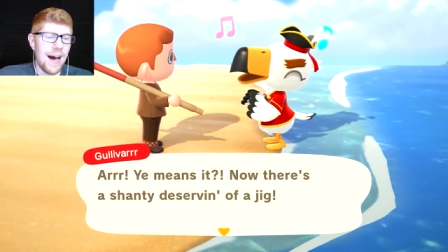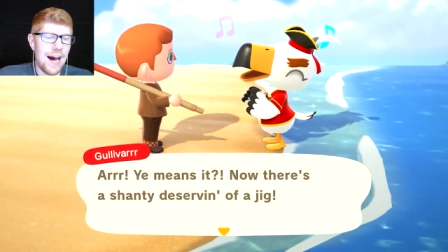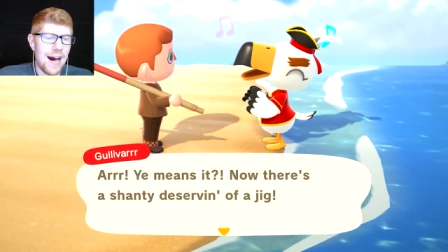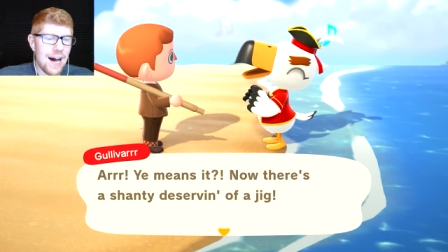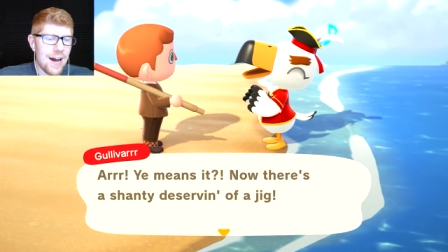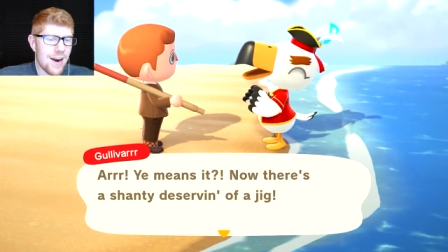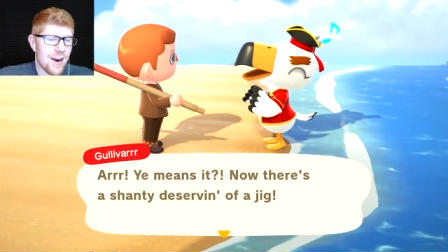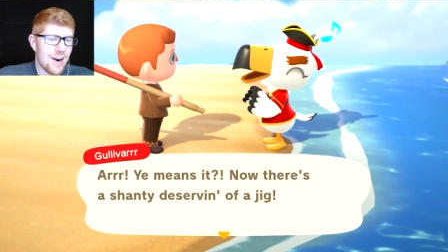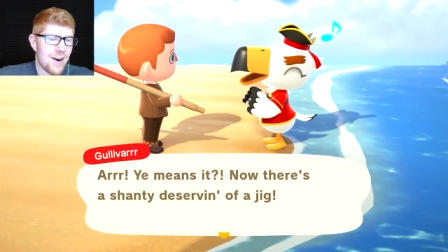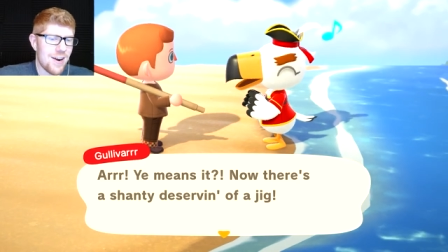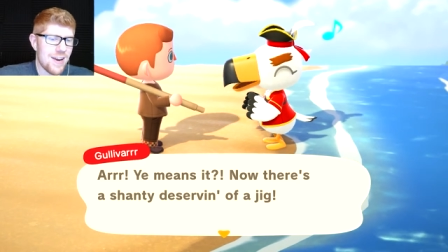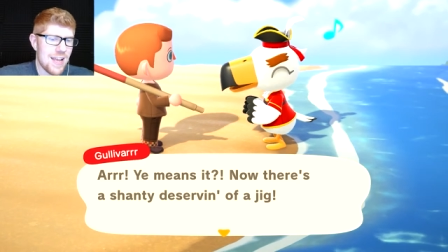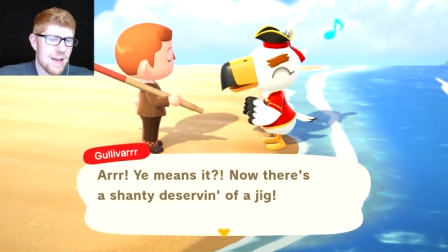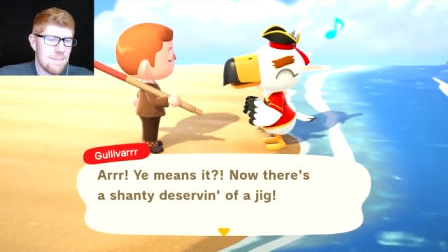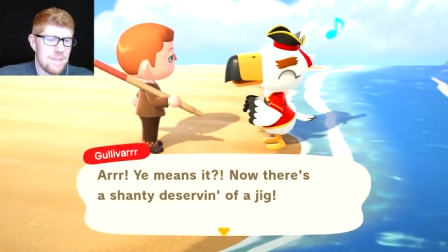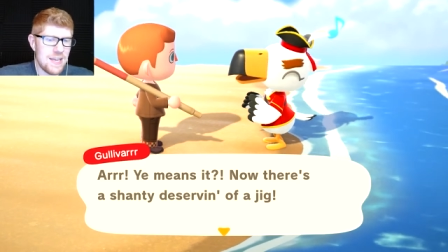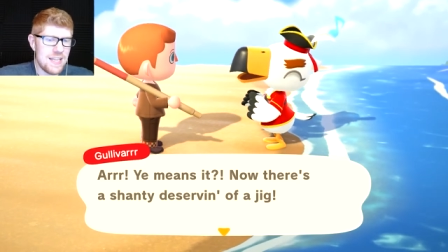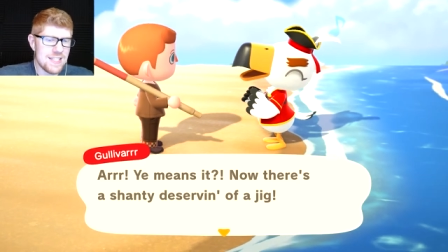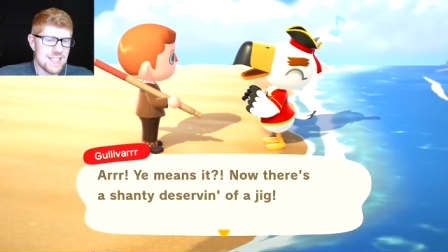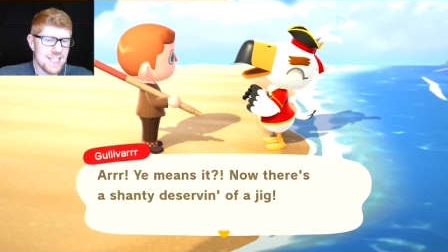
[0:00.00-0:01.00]
Arr, you
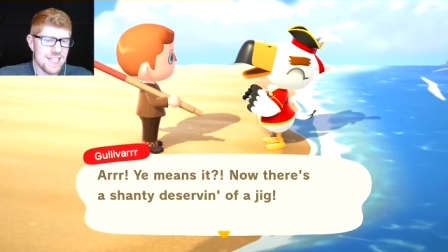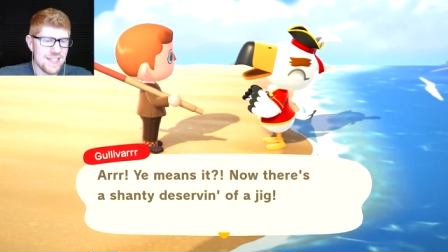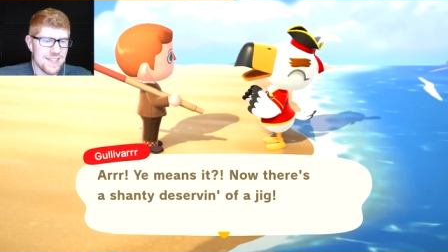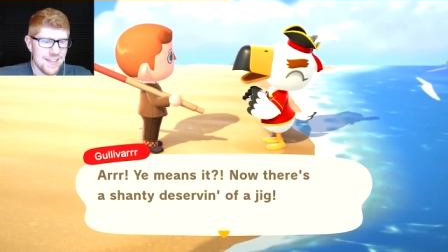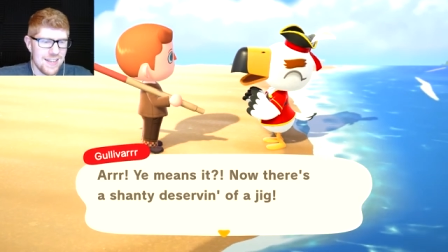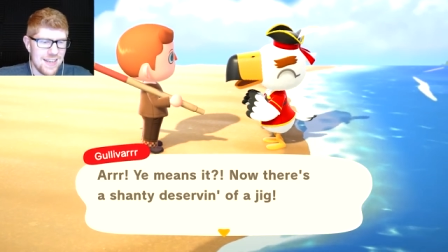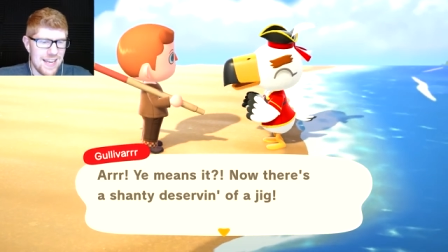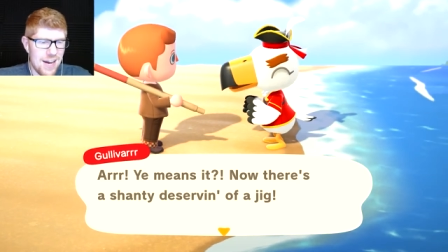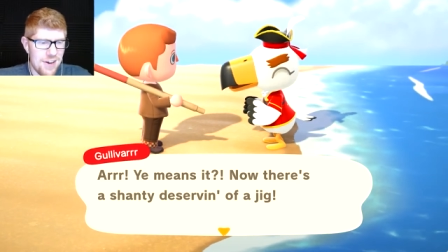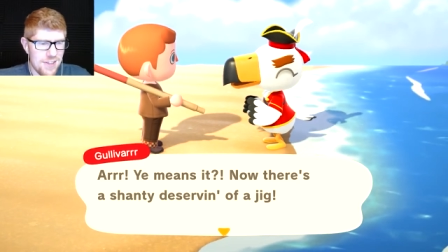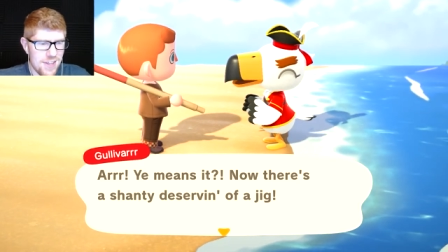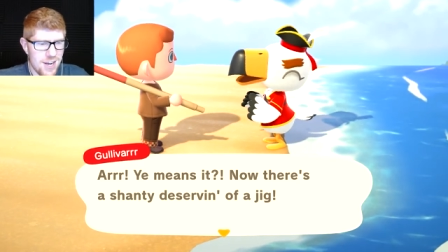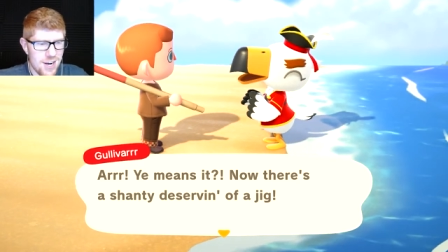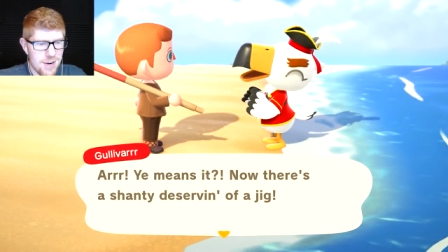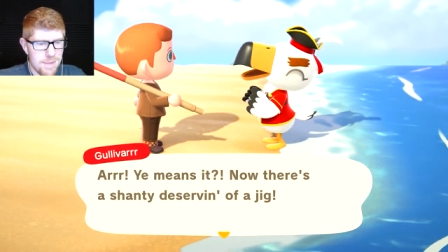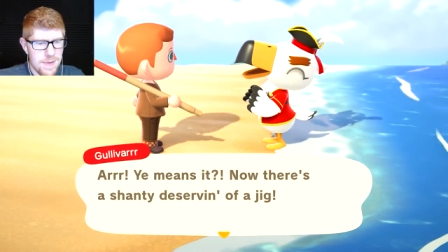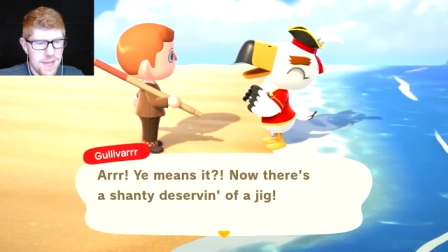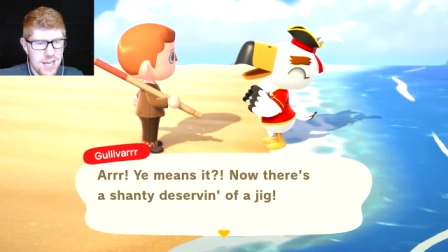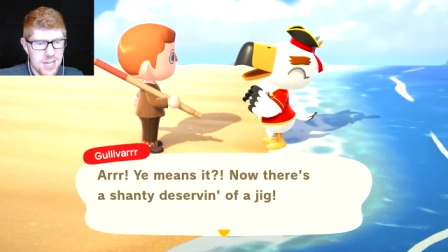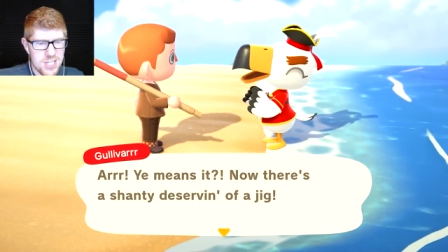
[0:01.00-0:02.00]
means it? Now
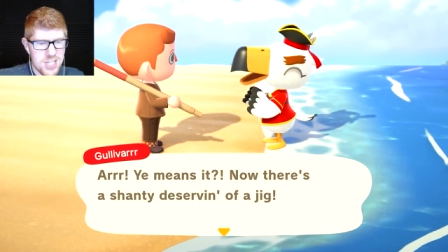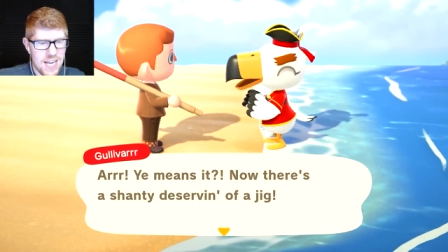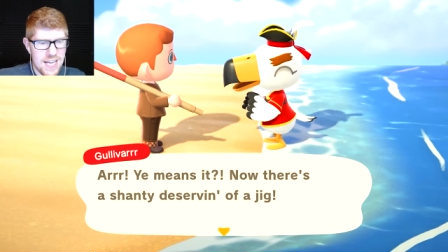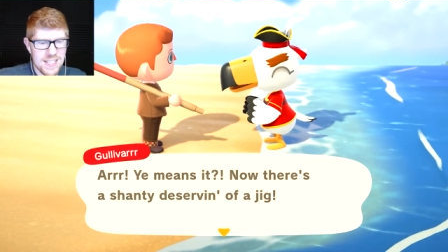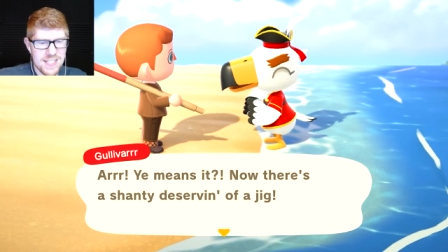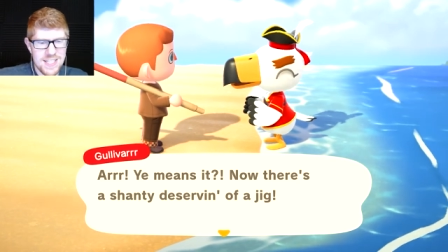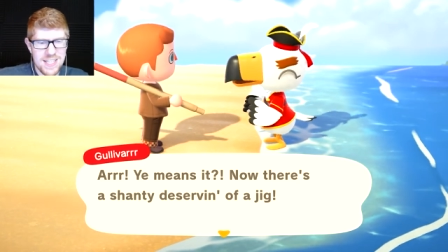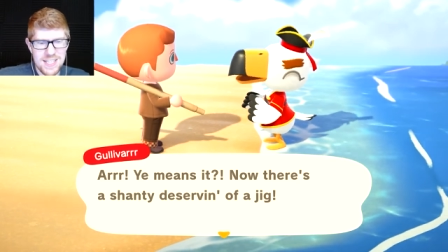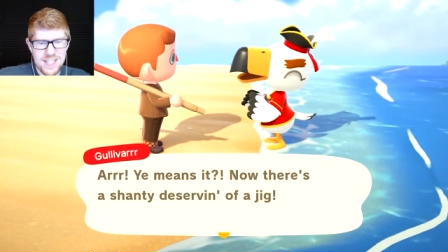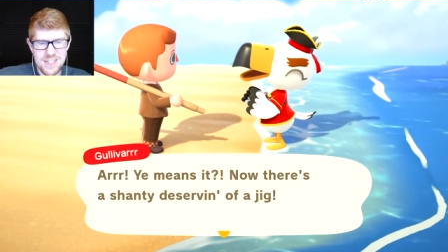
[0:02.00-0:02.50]
there be a shanty